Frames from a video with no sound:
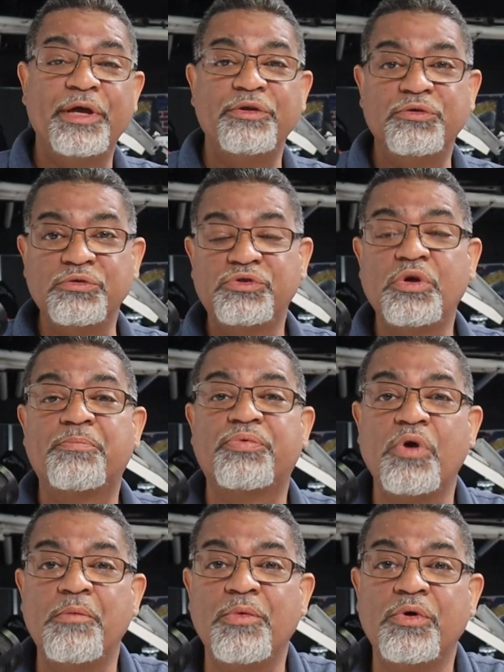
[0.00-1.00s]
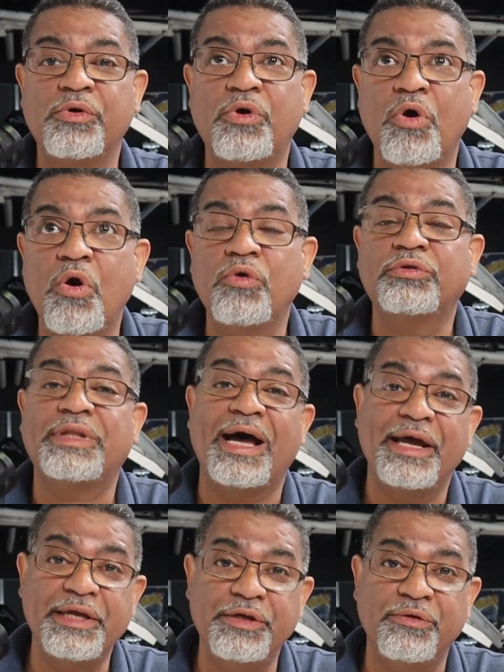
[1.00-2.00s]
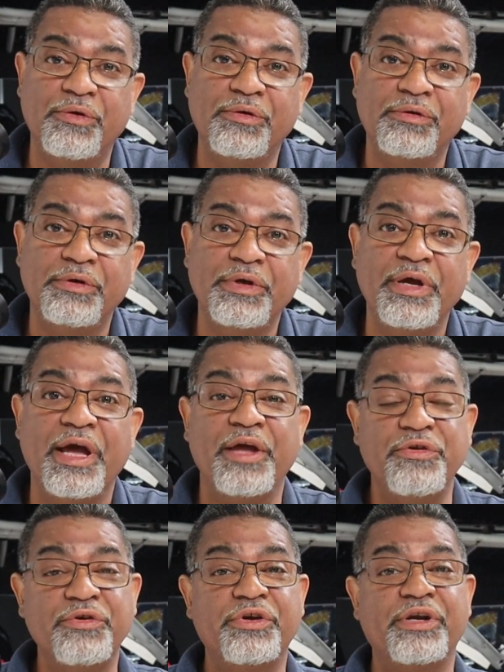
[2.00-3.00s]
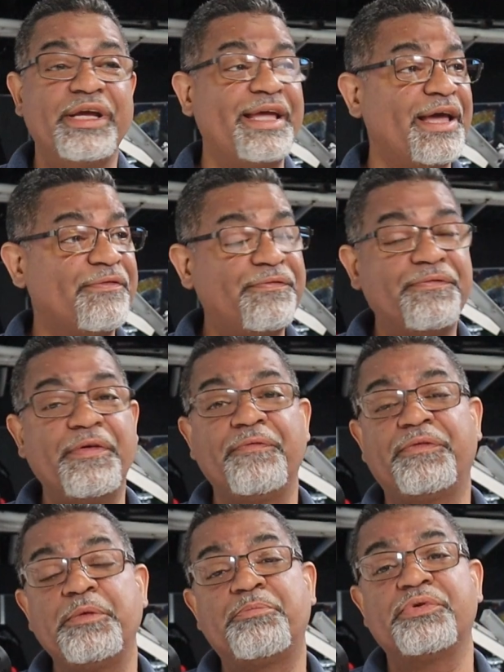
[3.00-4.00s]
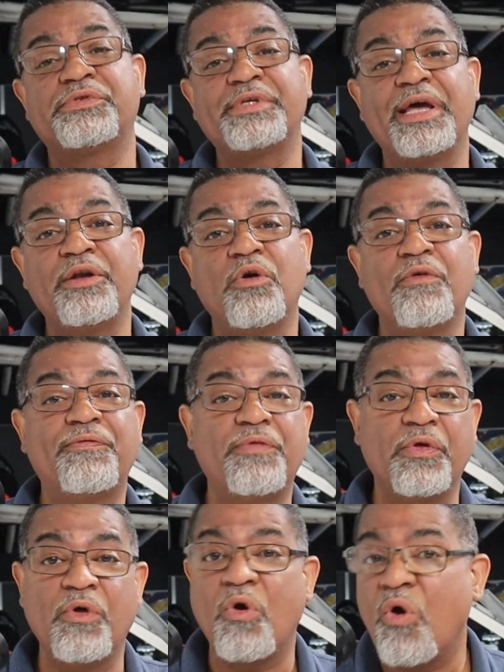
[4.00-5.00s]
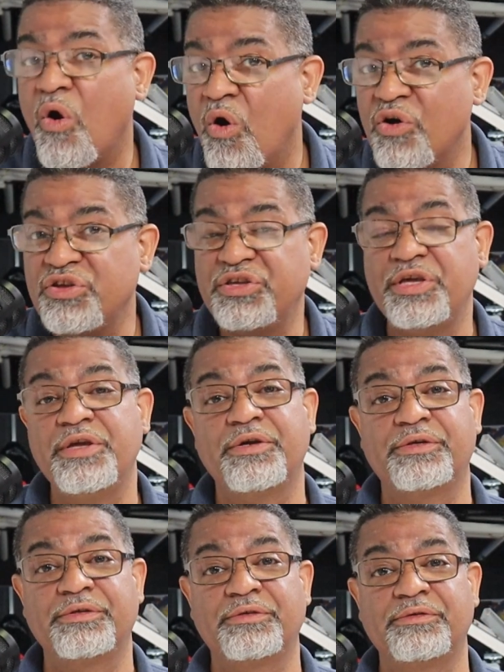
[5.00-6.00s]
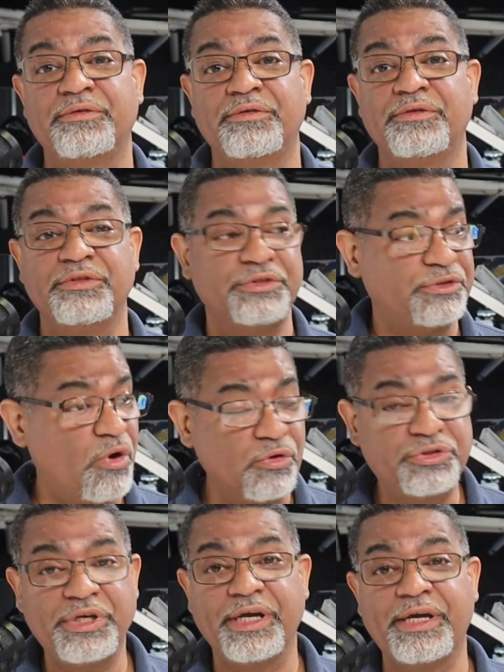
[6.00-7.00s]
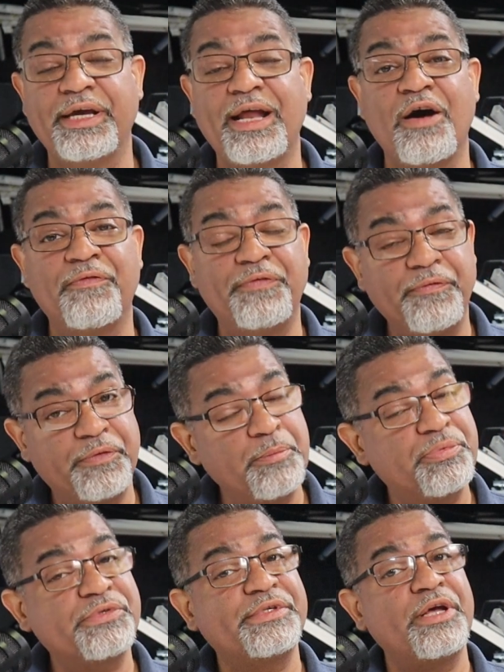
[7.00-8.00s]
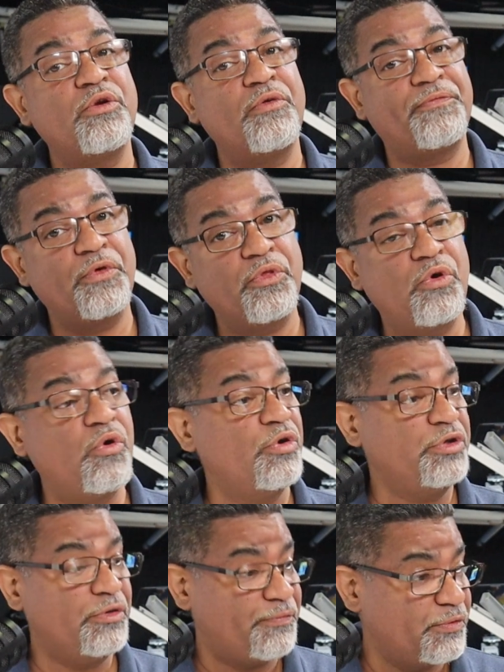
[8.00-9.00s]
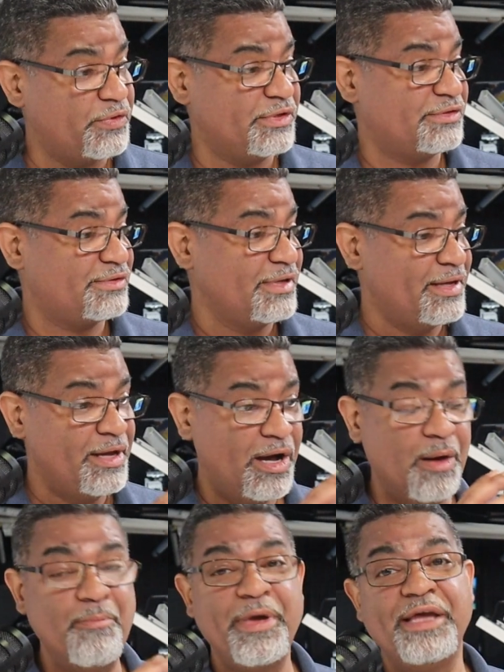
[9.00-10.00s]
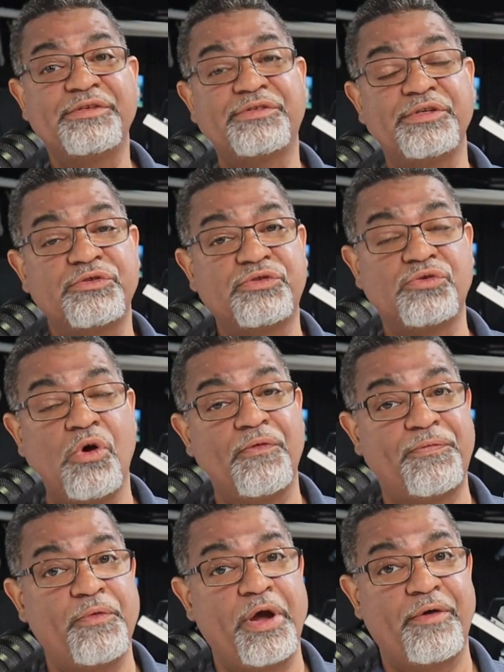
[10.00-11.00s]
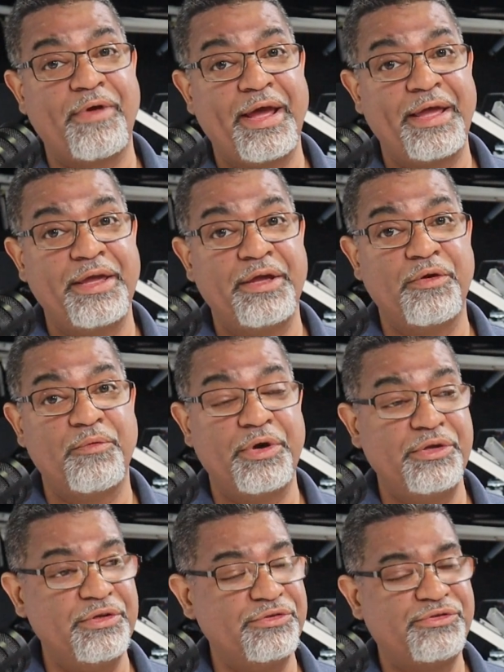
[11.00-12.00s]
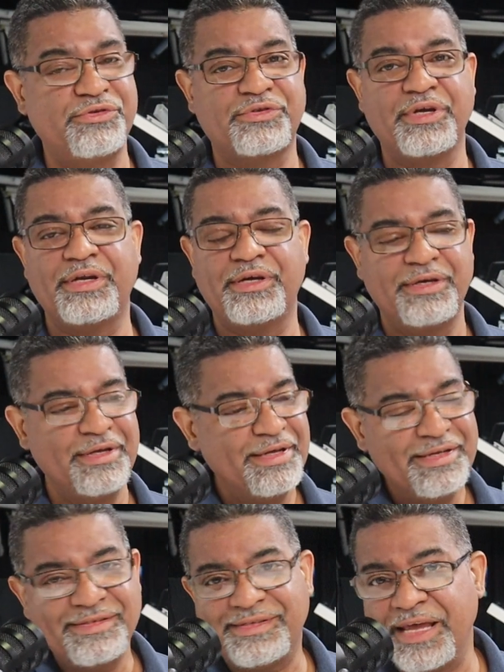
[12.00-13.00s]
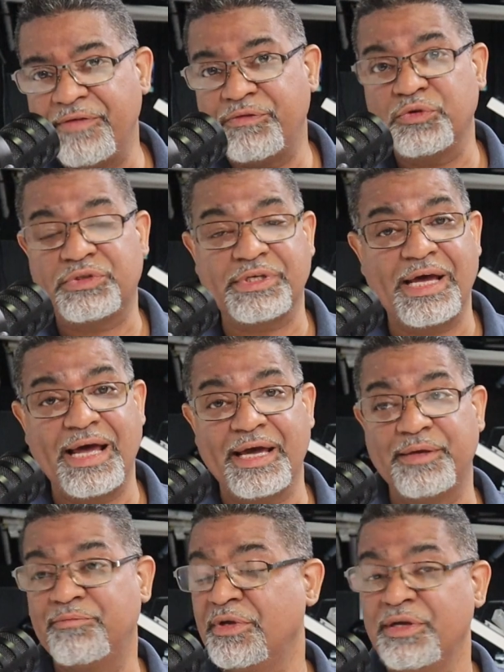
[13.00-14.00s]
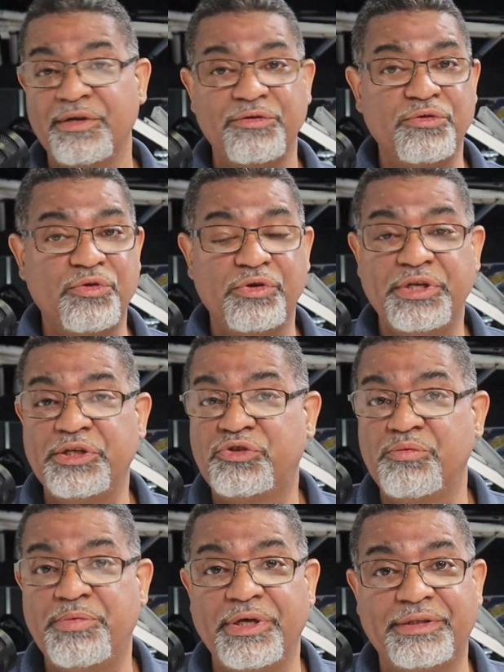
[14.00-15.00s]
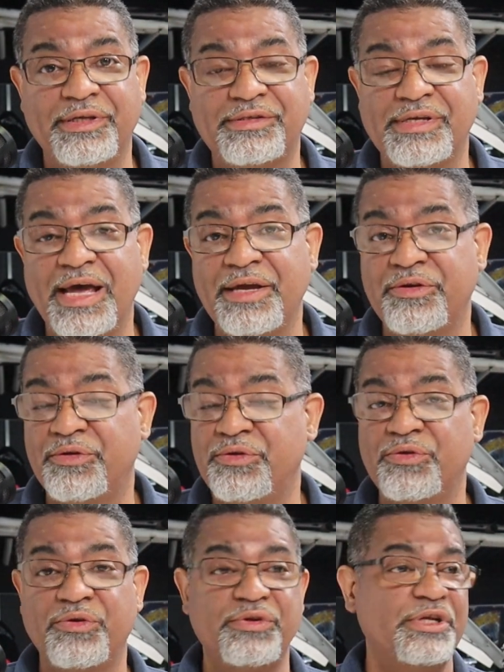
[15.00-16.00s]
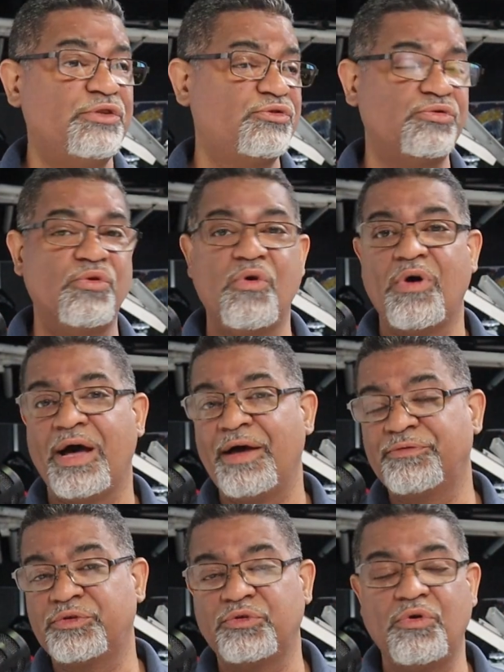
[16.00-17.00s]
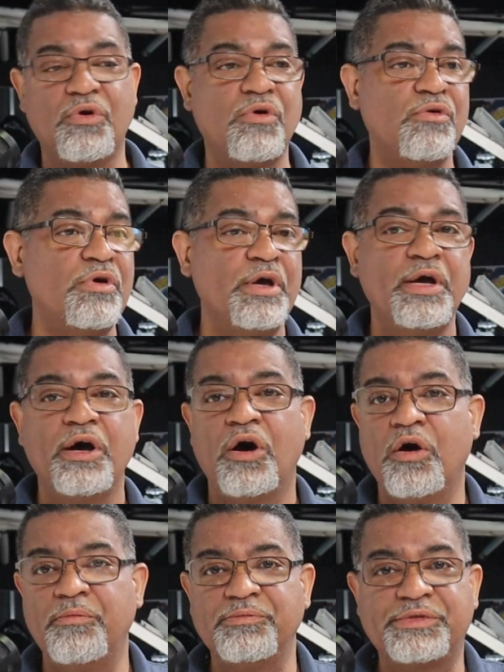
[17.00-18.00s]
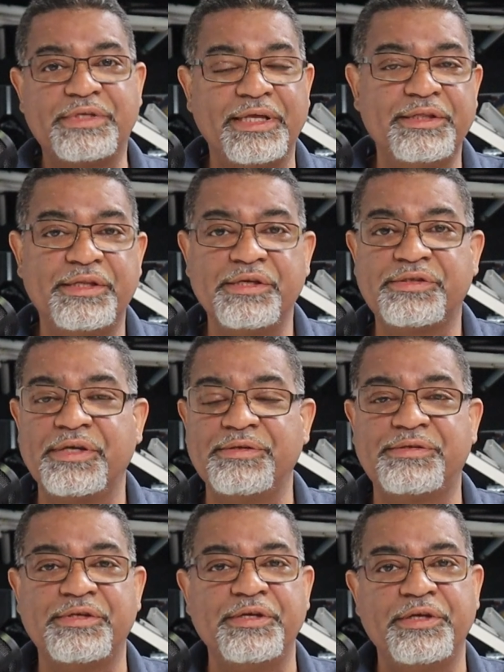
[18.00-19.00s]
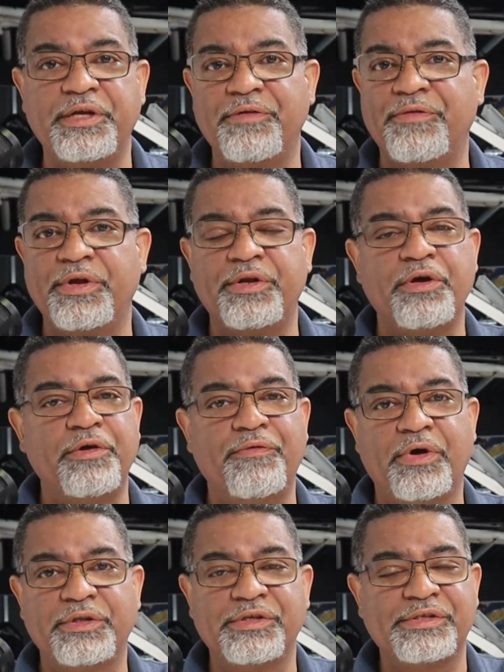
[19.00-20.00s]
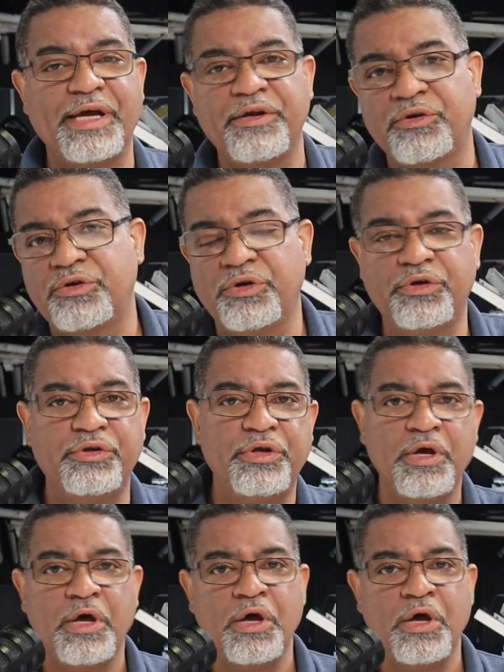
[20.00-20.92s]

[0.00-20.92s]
and use the promo code Taino, and you're gonna get 50% off for the whole year. Go check it out. 50% off for the whole year for this amazing software right here, where it's just gonna save you time. You don't need to be a designer. You don't need to, I have to go send this and see if a designer could